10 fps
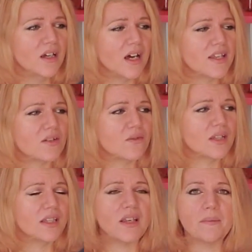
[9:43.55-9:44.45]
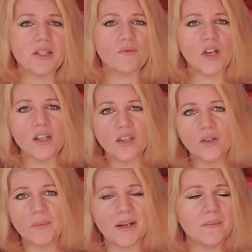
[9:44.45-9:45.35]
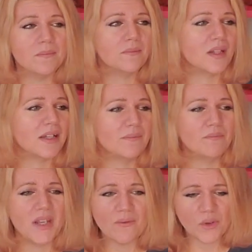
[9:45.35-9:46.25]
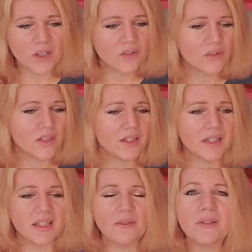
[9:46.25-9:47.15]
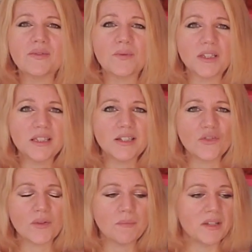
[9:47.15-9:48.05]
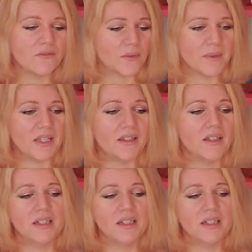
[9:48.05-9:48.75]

I don't eat that much volume. I'm I'm never hungry. Like, it was really trippy for me,